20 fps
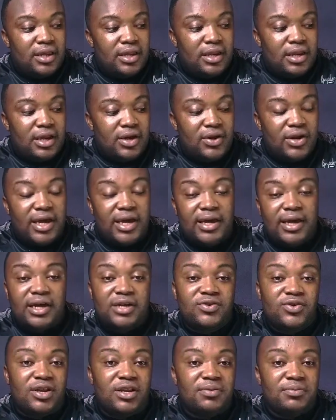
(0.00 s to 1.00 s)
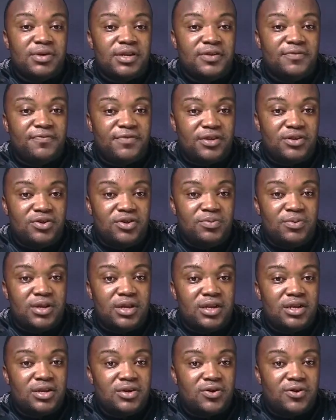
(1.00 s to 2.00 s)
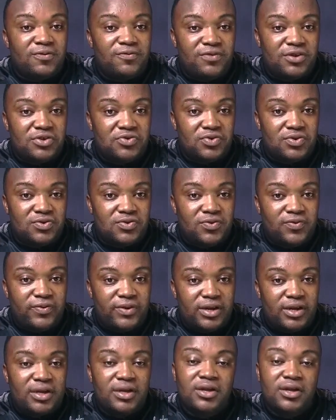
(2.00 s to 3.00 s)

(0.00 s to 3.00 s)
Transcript: Now, I actually made a video immediately the conference was over,